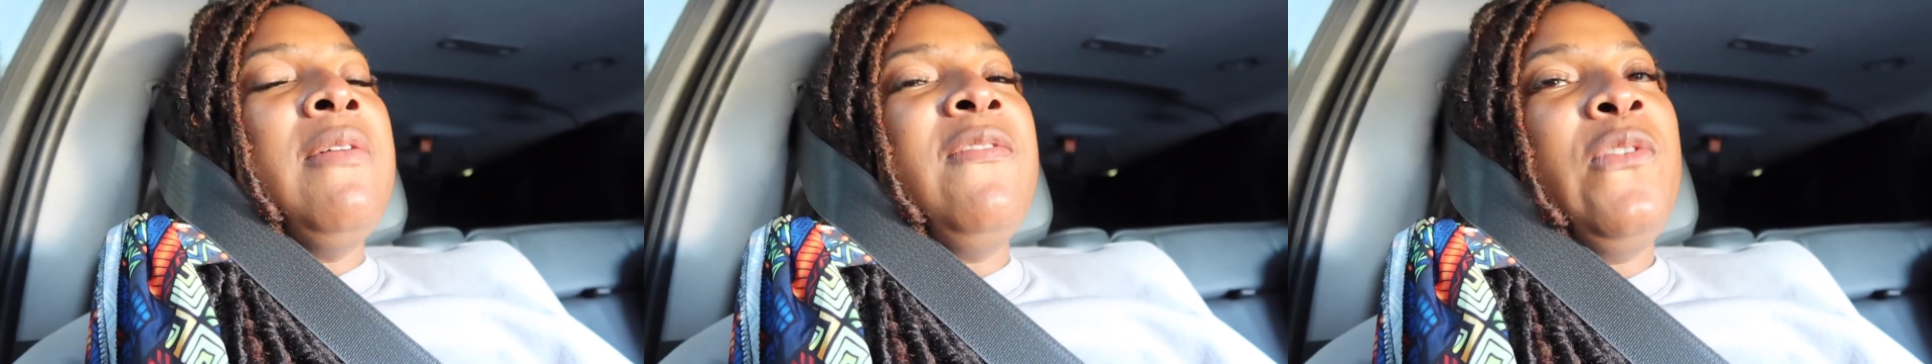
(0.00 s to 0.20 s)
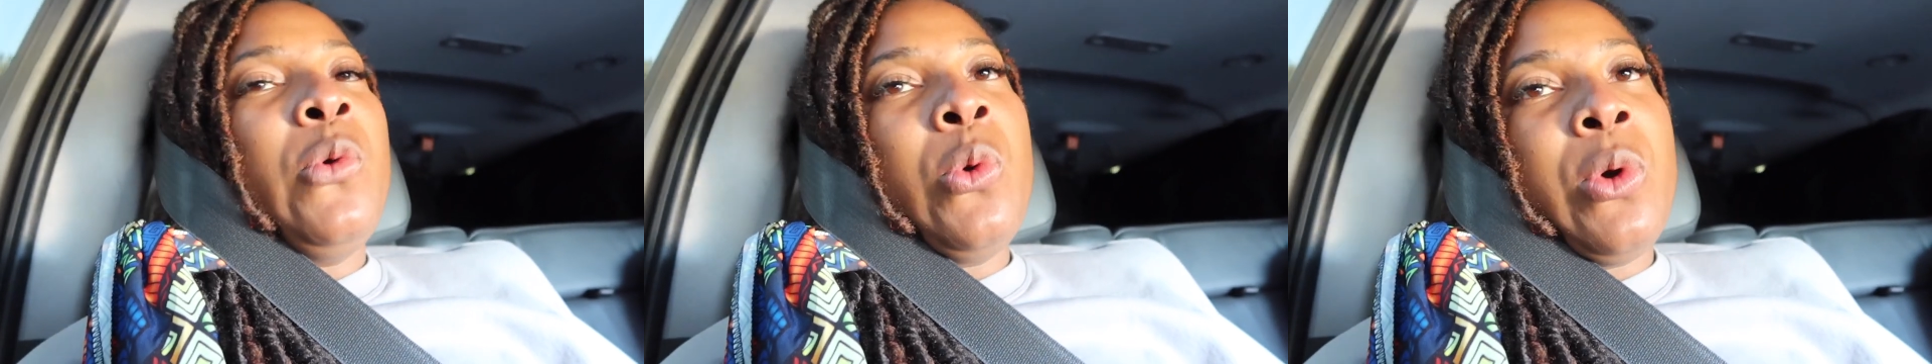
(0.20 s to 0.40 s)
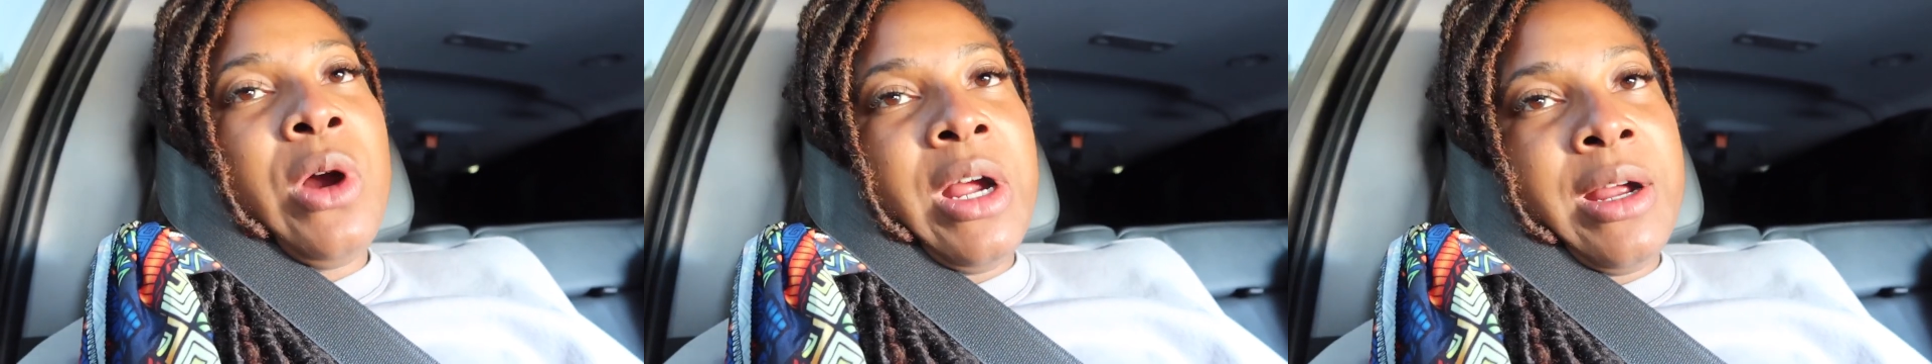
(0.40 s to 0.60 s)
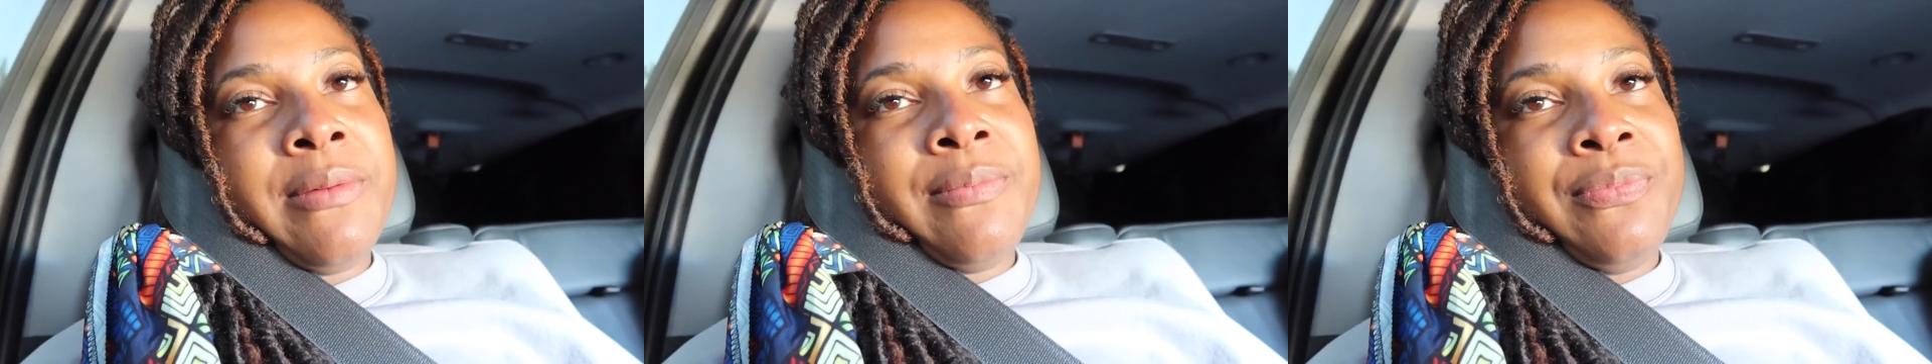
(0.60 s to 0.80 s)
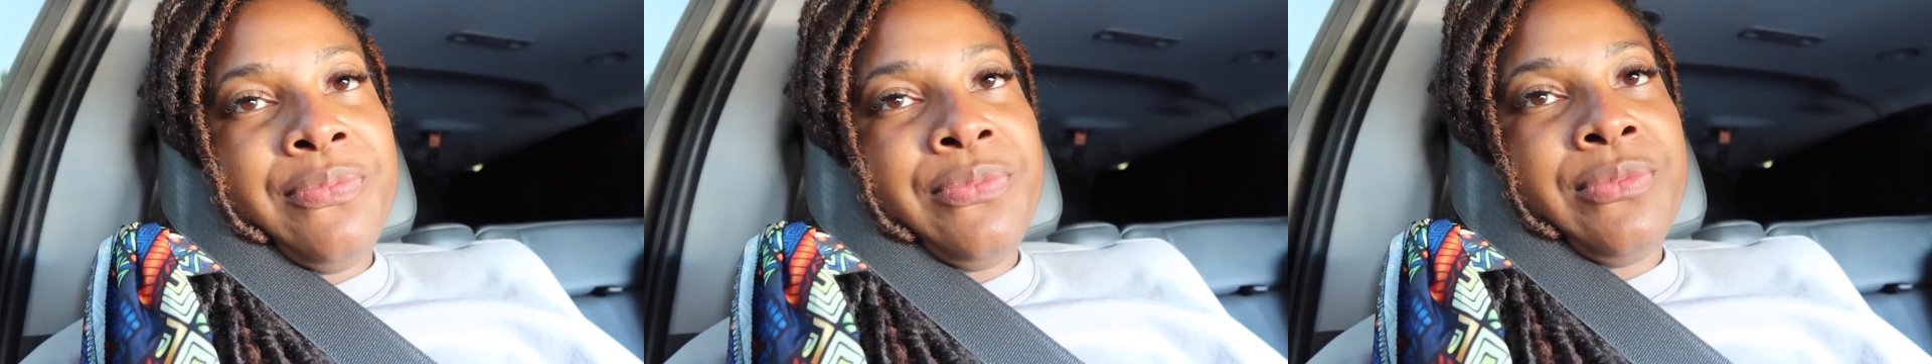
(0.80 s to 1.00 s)
for
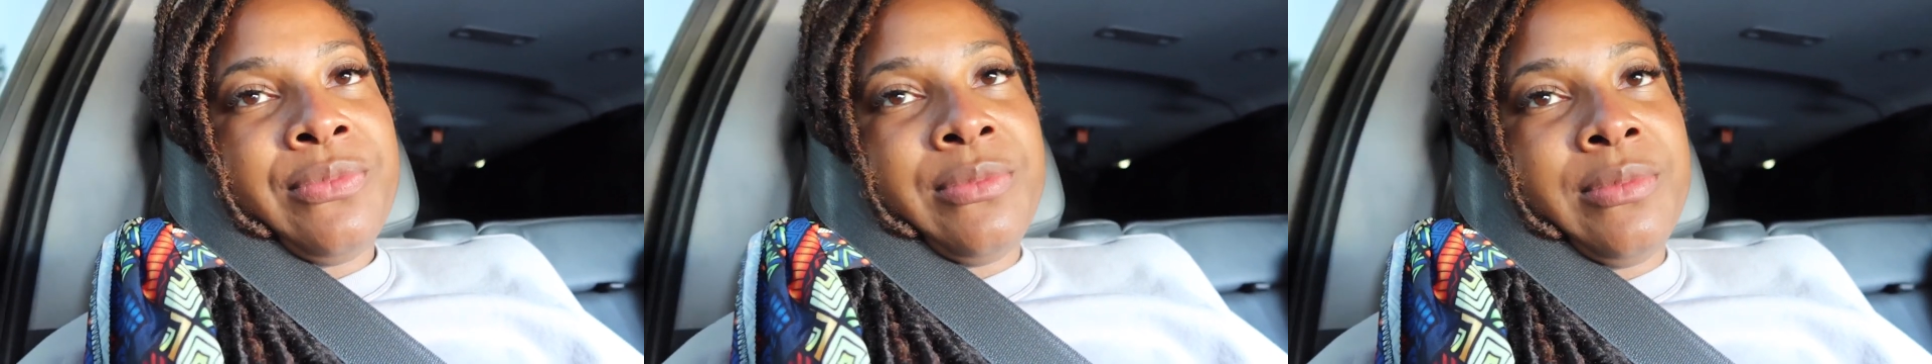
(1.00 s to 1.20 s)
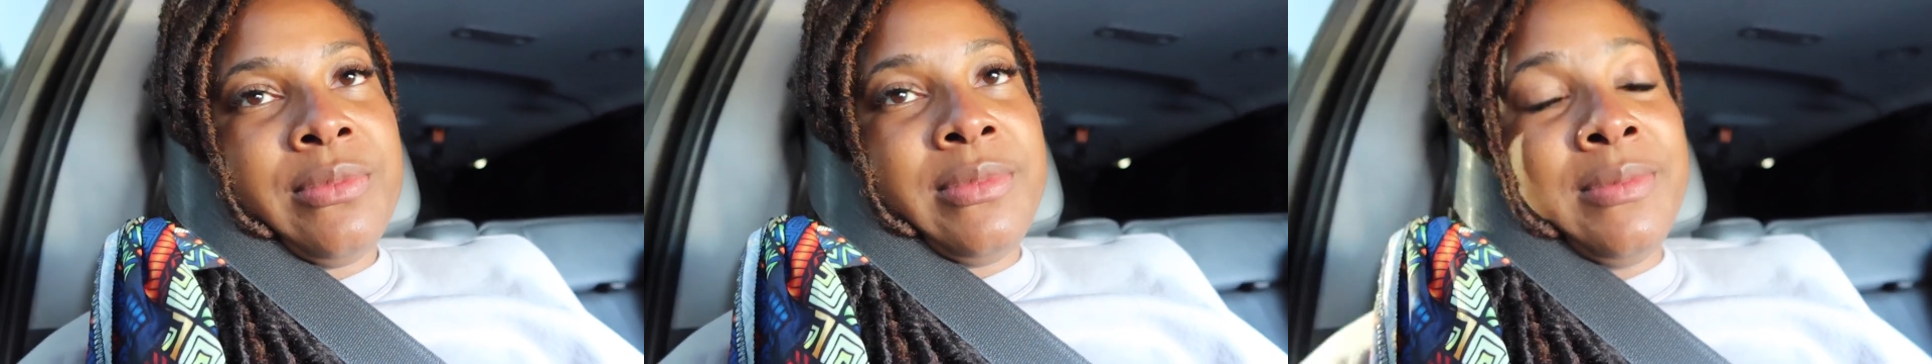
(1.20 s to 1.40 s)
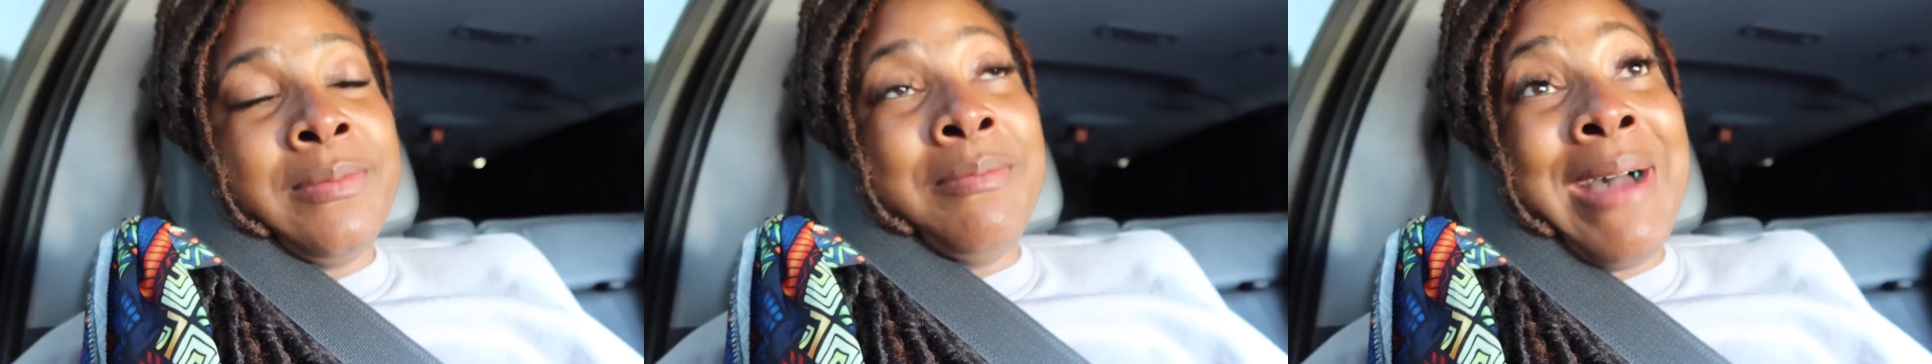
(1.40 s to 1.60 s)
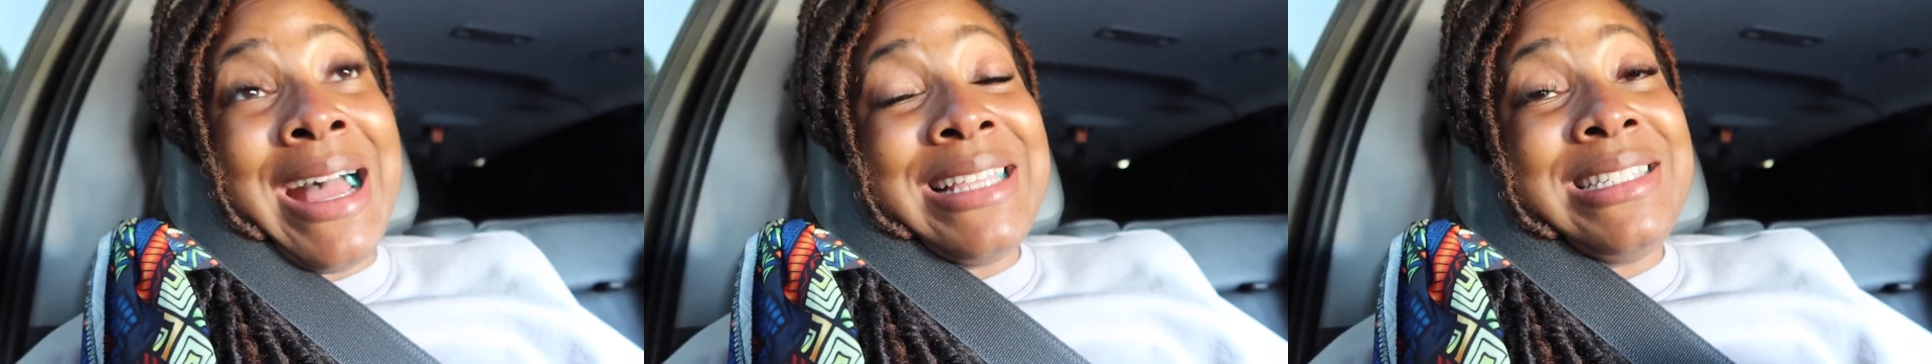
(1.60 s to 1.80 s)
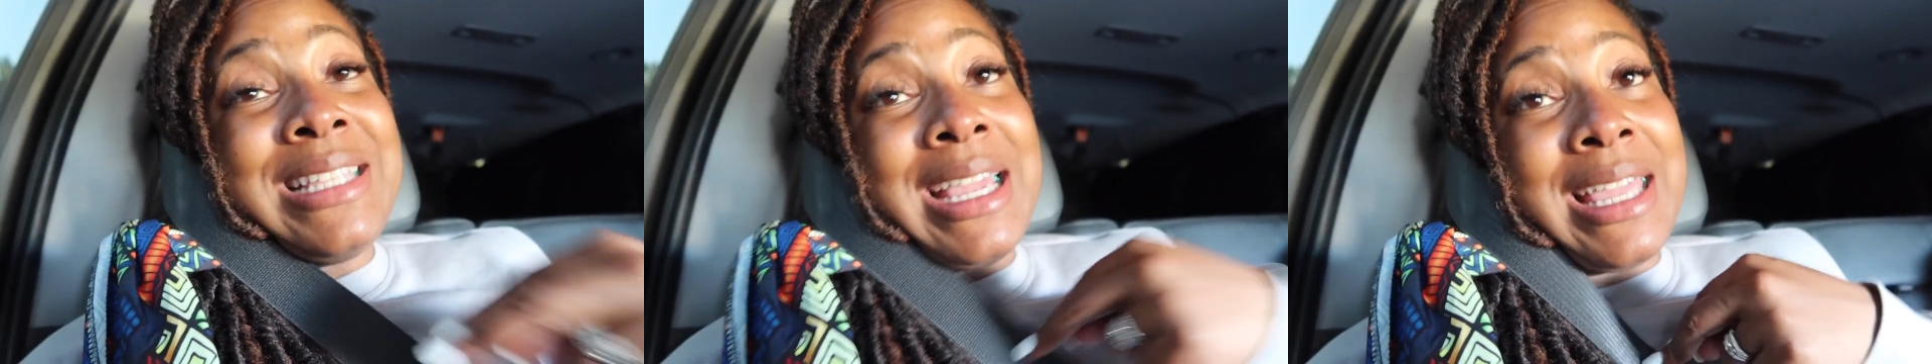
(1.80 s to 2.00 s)
my
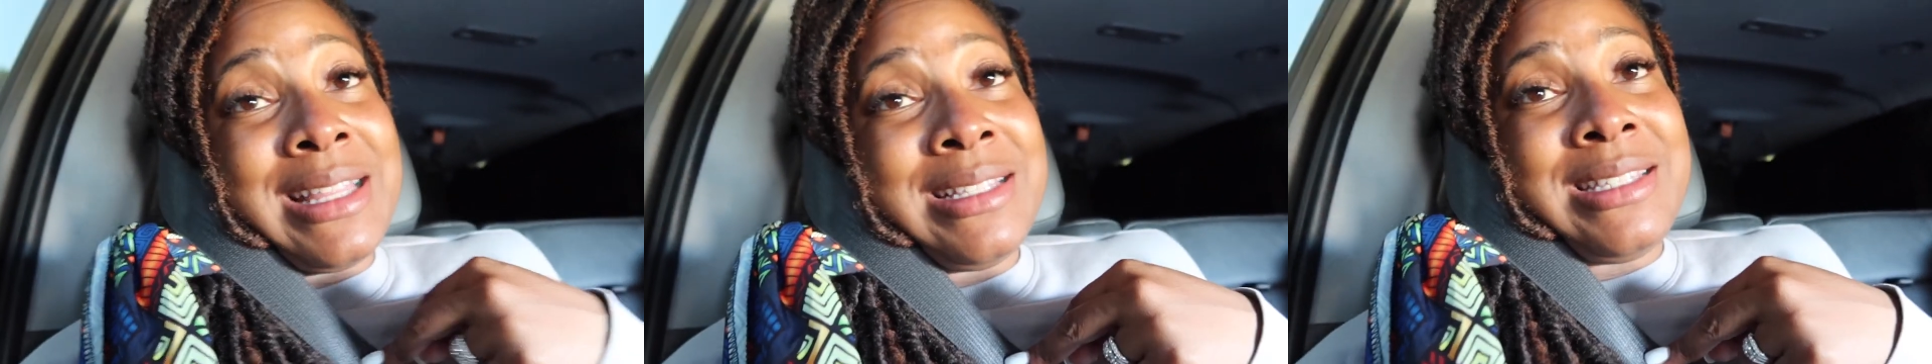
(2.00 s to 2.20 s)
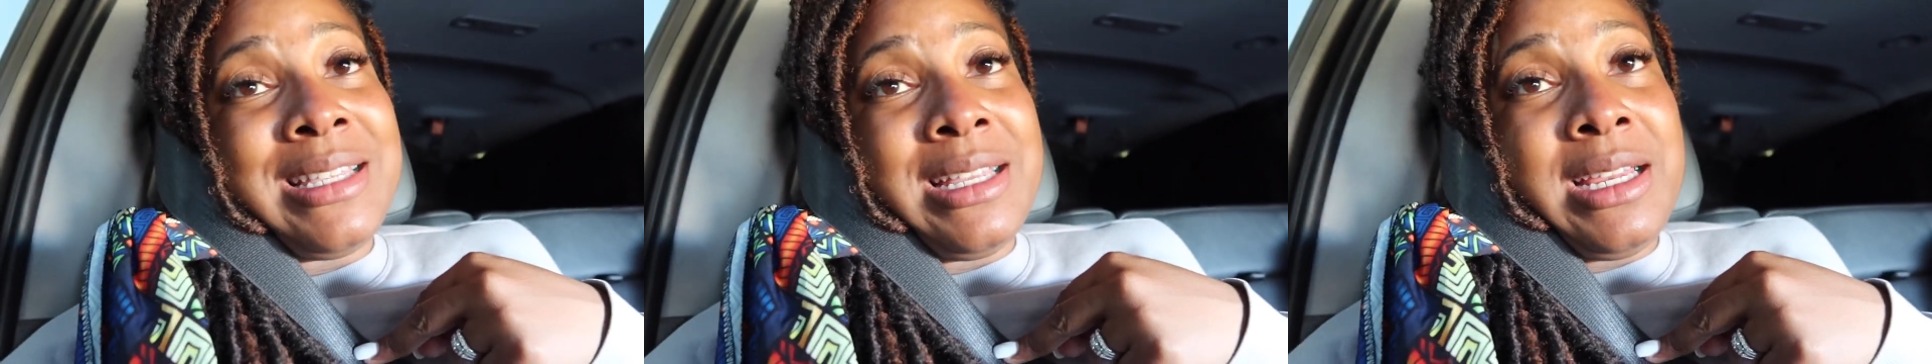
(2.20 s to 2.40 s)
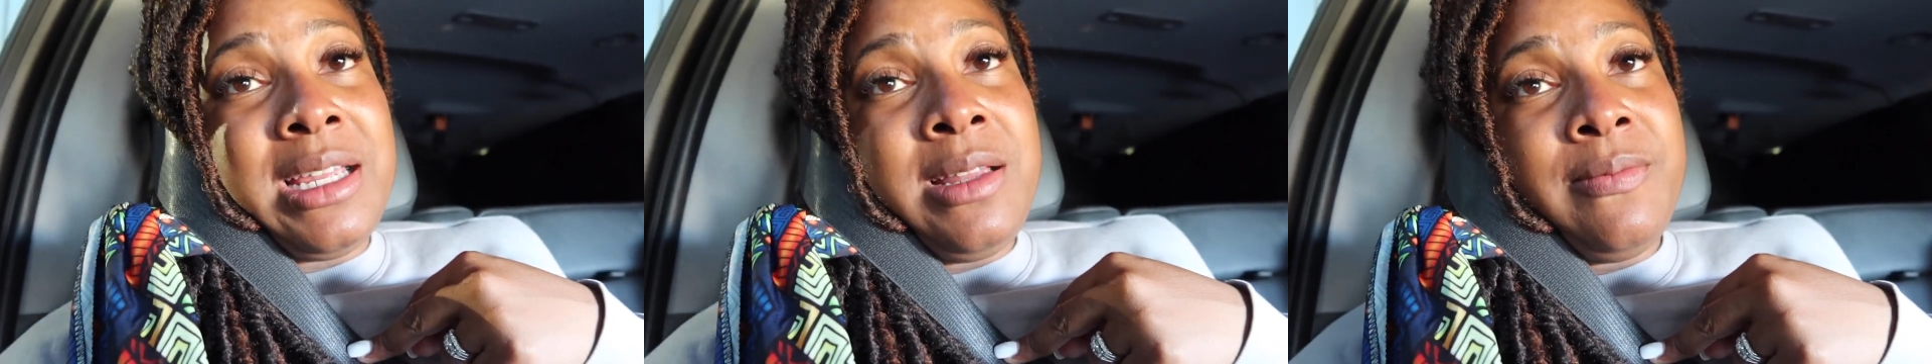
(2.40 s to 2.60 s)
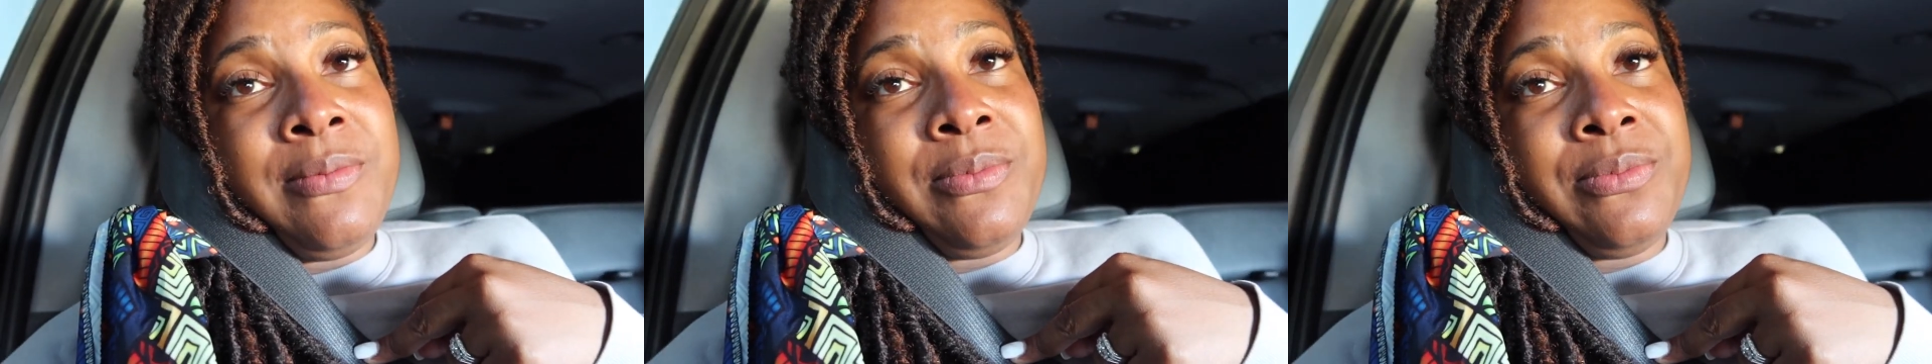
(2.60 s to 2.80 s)
second city